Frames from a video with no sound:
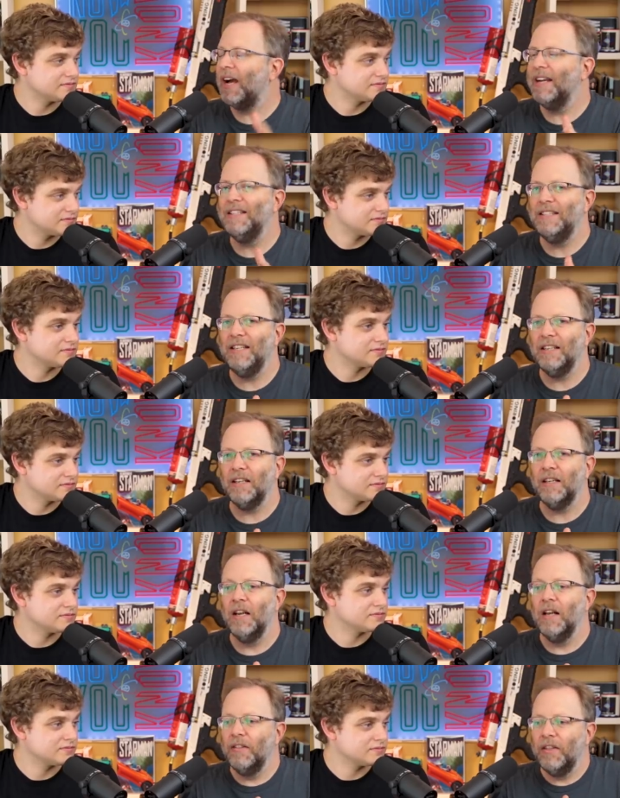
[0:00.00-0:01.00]
Speaker 1: idea
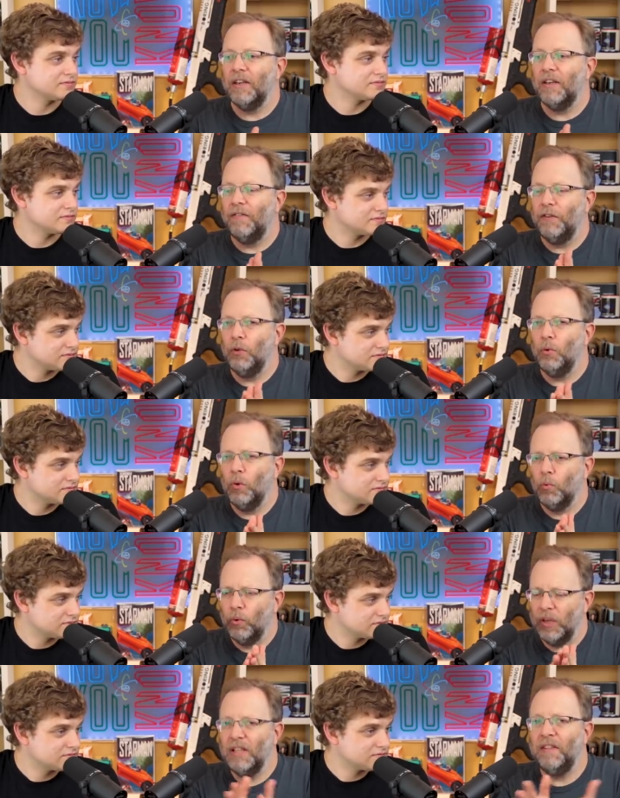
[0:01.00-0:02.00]
that if you
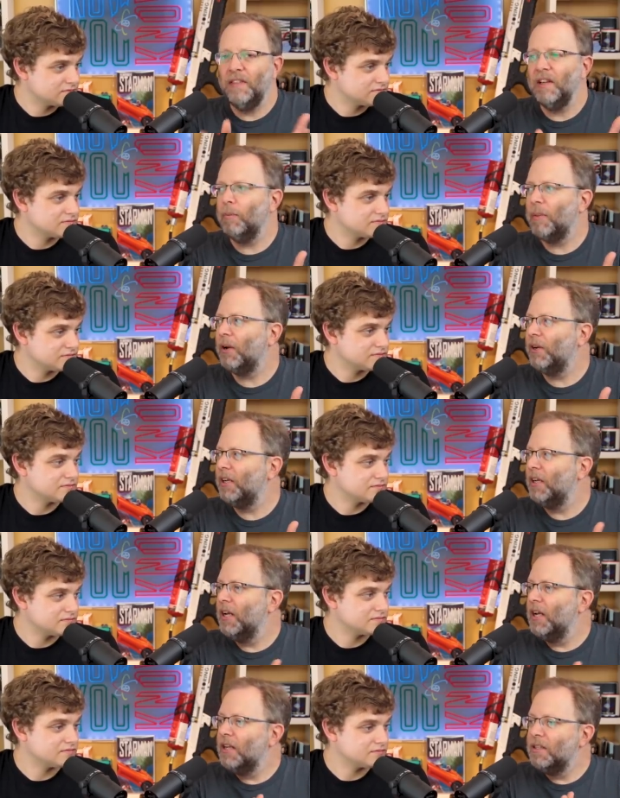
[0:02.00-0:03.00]
really think about it,
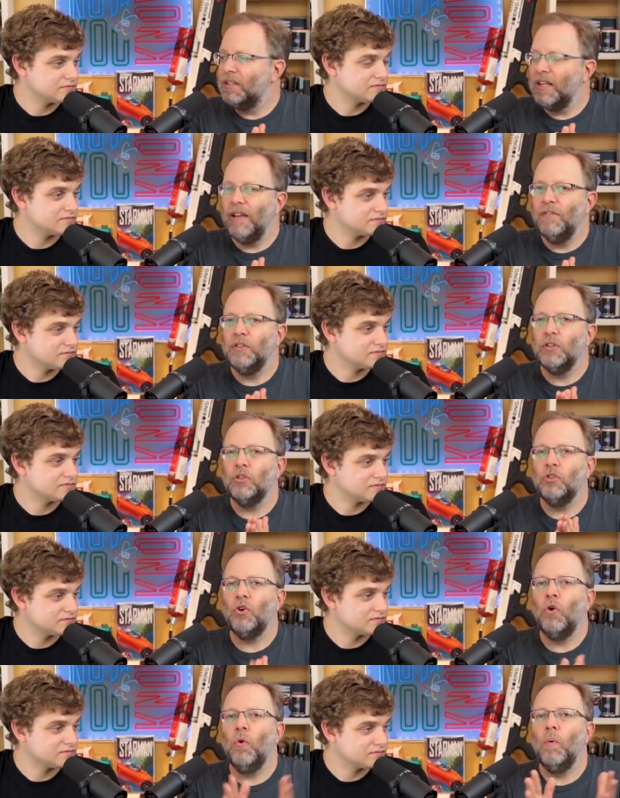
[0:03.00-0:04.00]
saves
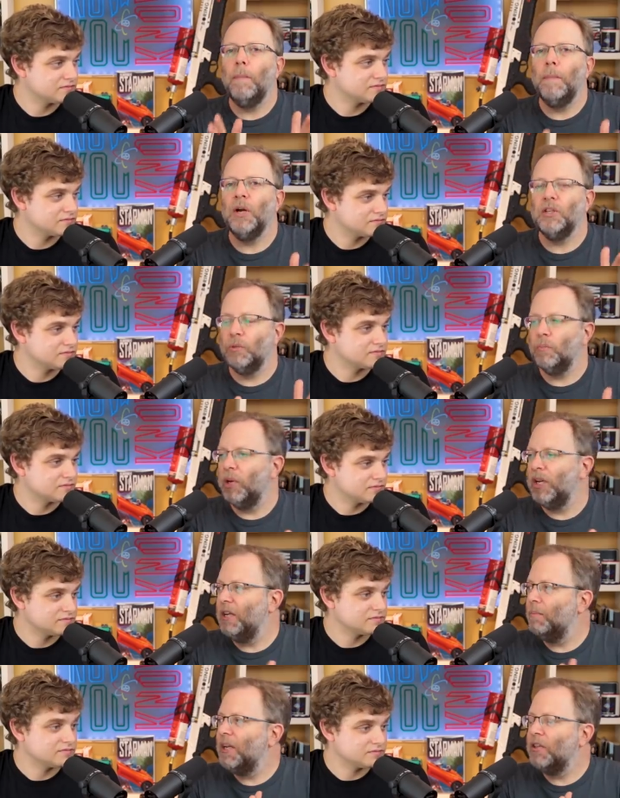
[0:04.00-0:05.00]
so much
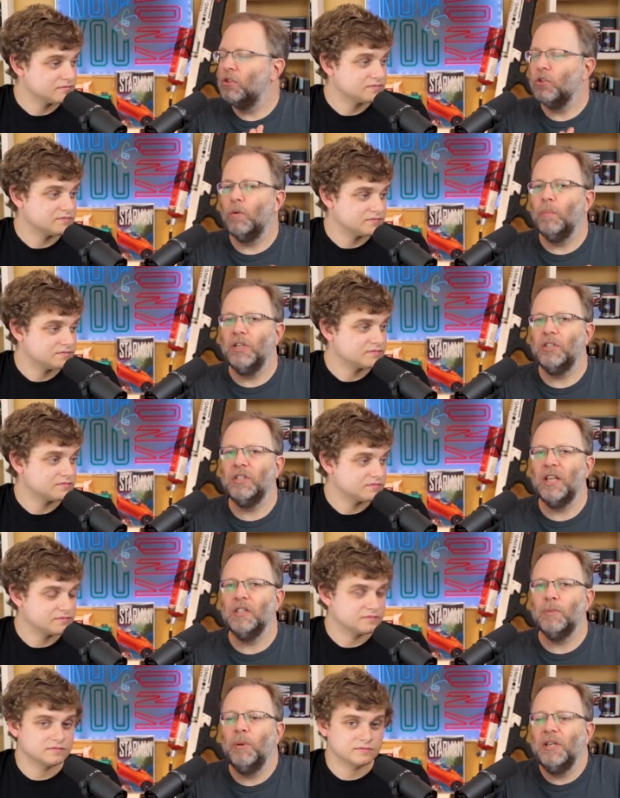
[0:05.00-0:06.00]
money and makes so much
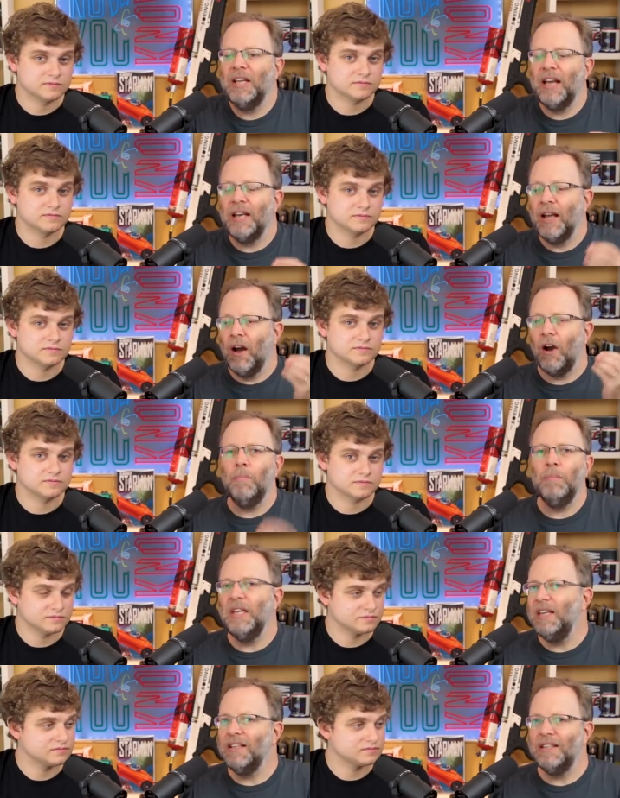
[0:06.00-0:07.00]
sense. But yet, our
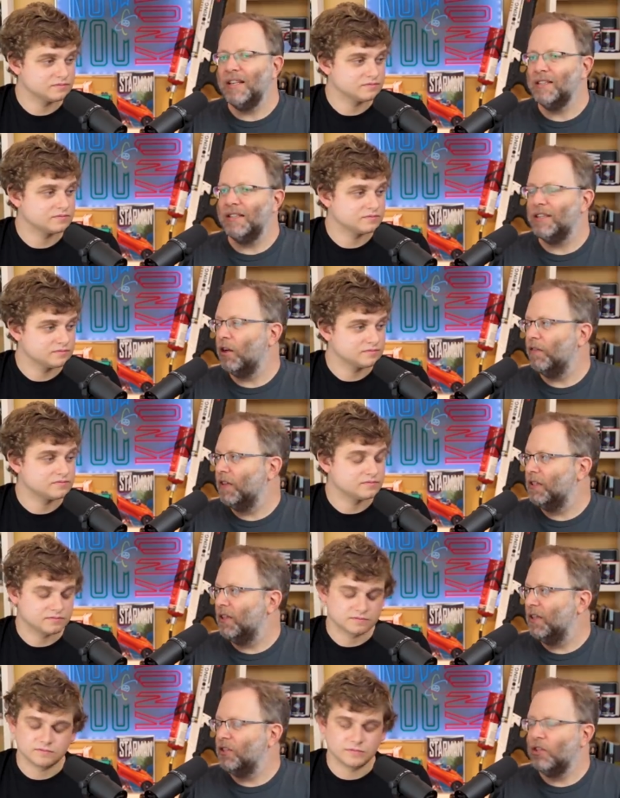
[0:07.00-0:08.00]
media doesn't delve
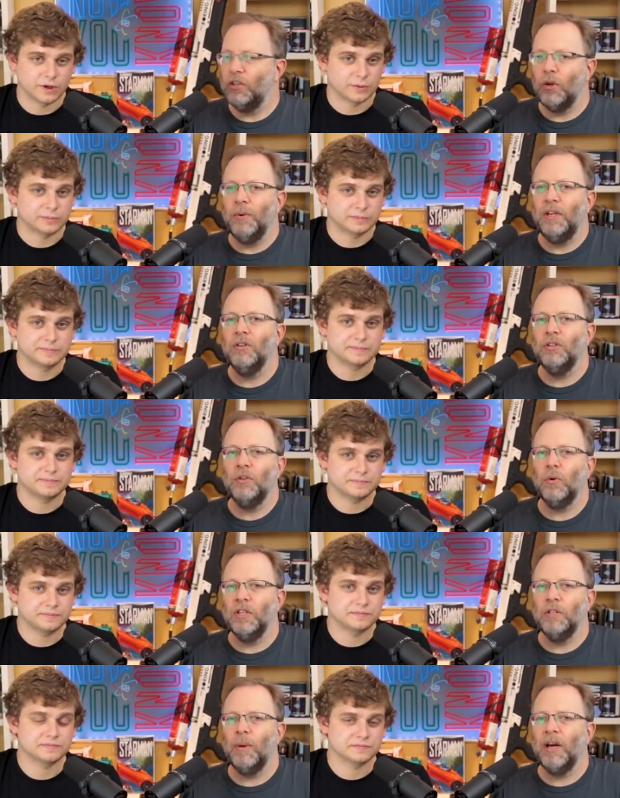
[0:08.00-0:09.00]
into this. You no. don't hear
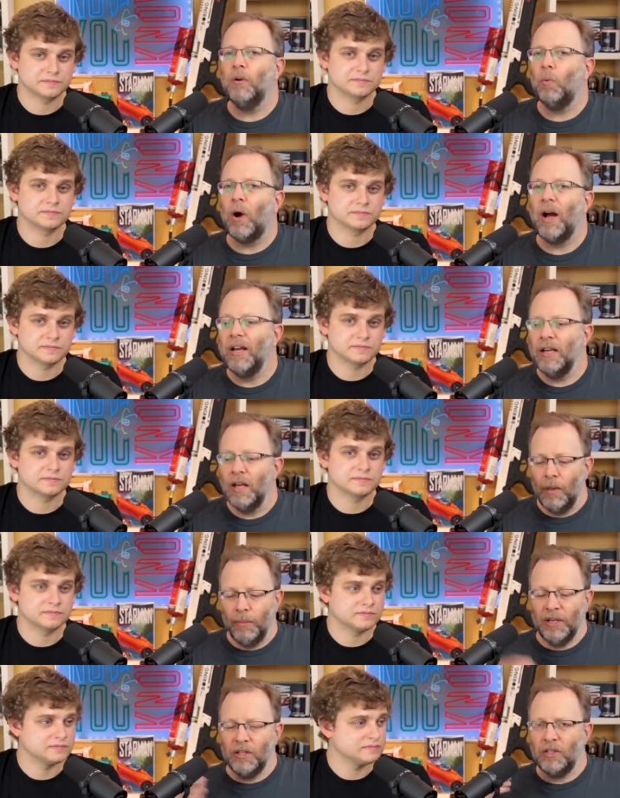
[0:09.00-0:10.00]
stories about it. Why?
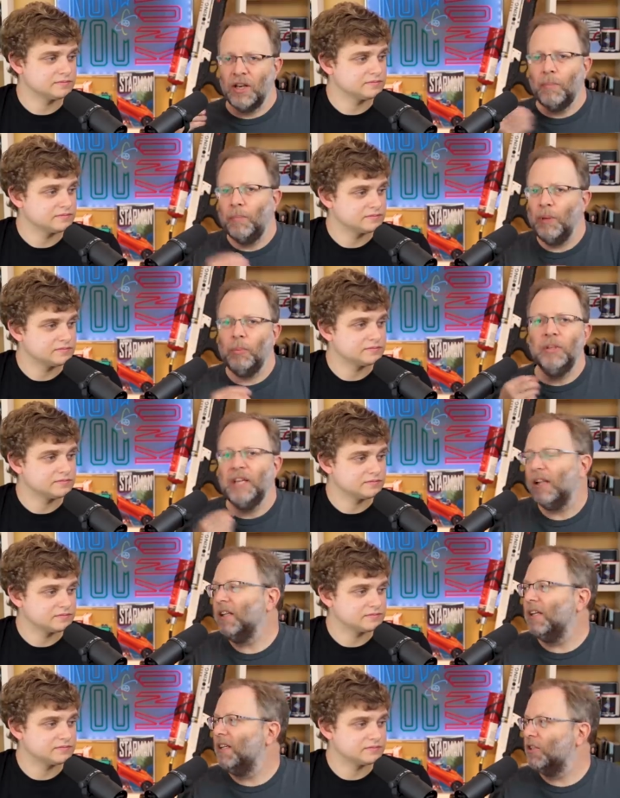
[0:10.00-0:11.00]
Because there's not people
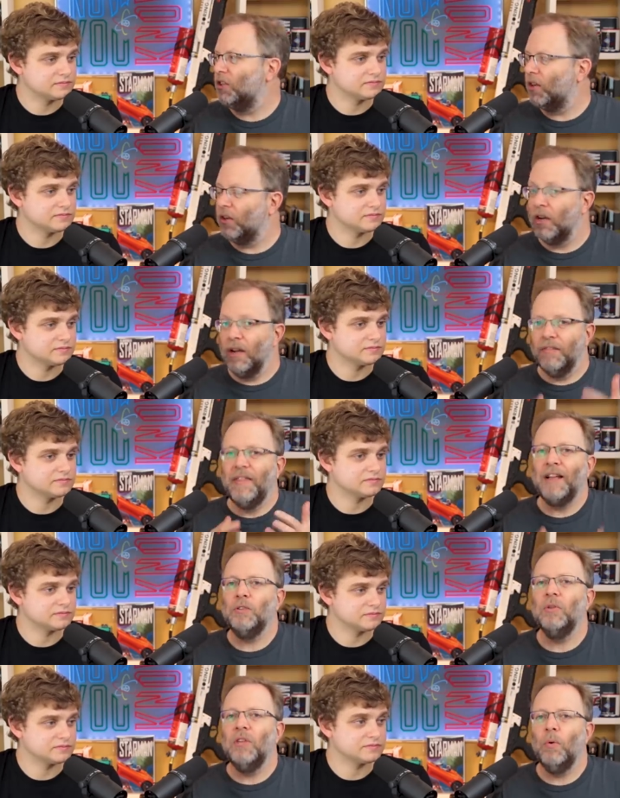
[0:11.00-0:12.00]
yelling at each other.
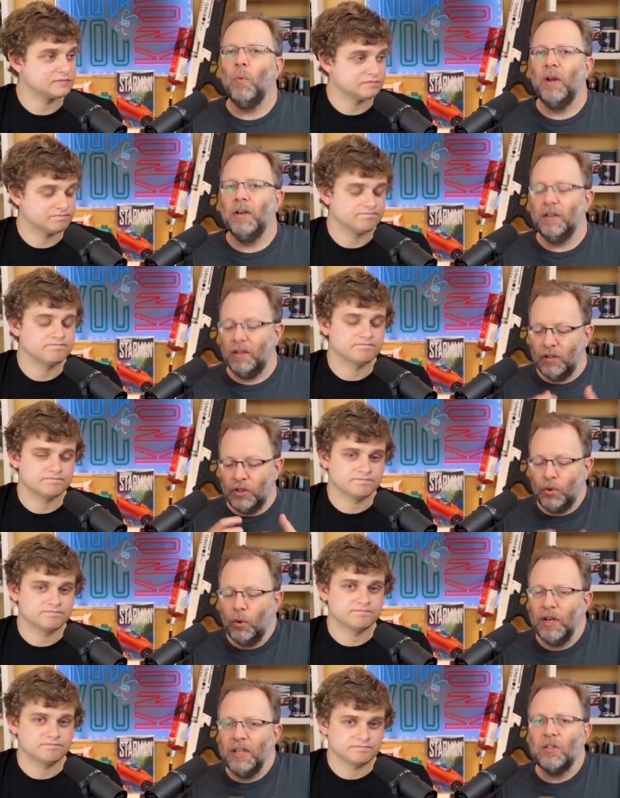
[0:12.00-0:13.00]
That's what they want. The
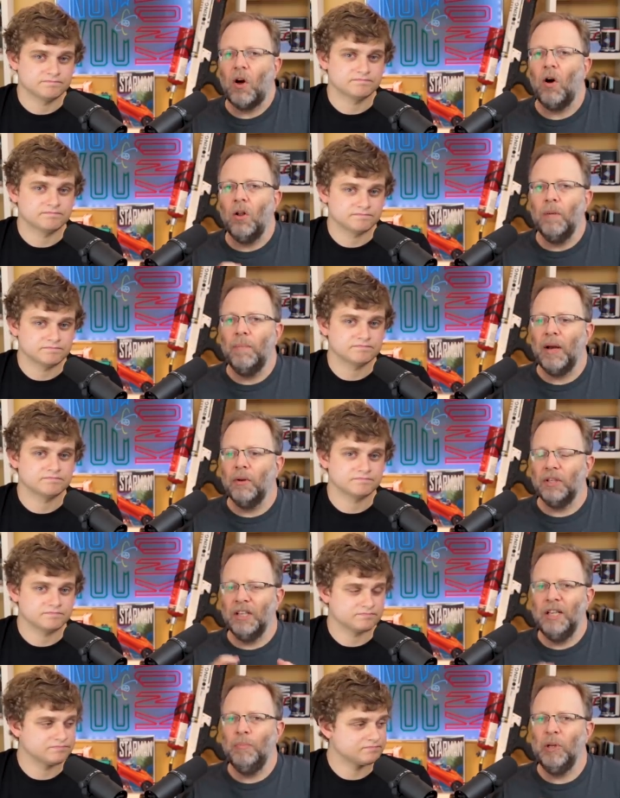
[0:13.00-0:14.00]
story is all
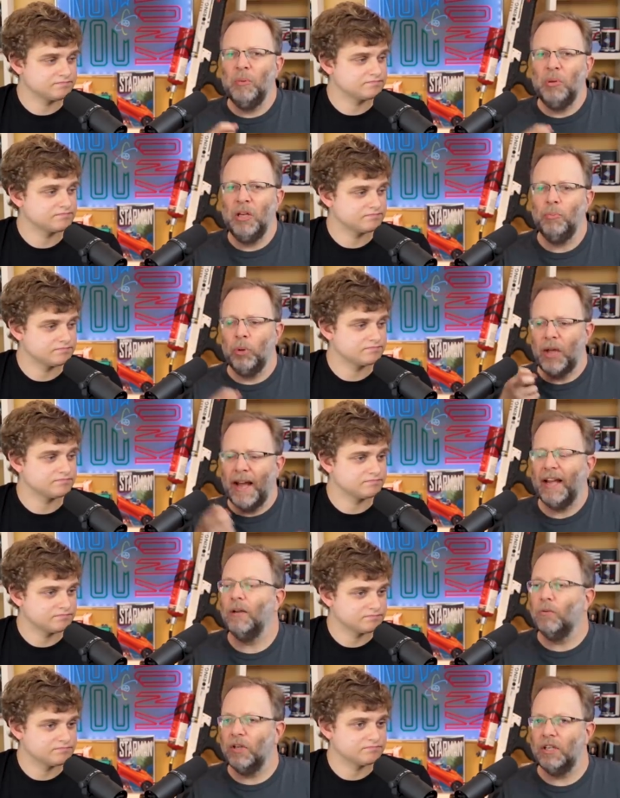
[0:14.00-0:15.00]
about keeping people
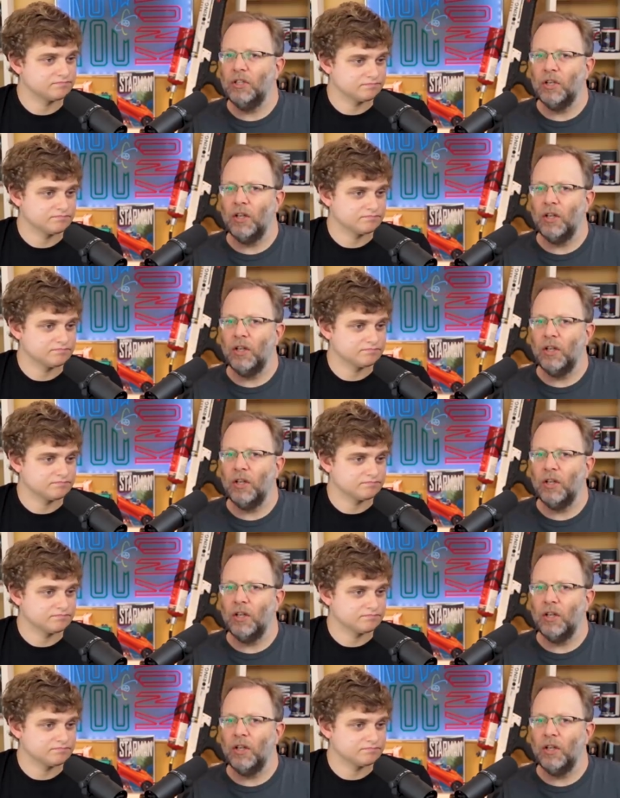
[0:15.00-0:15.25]
angry at each